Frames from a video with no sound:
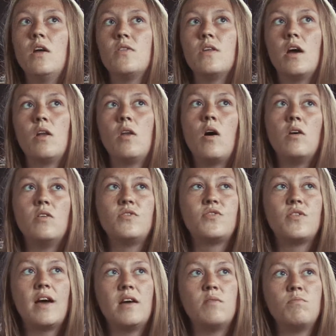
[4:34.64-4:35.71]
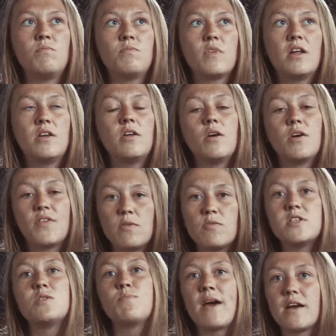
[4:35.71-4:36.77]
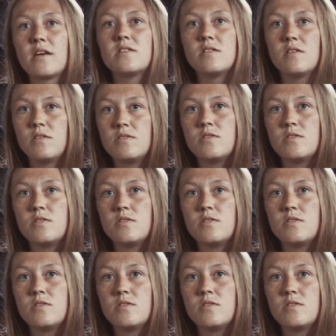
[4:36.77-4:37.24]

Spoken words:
a lot of I don't know, I think respect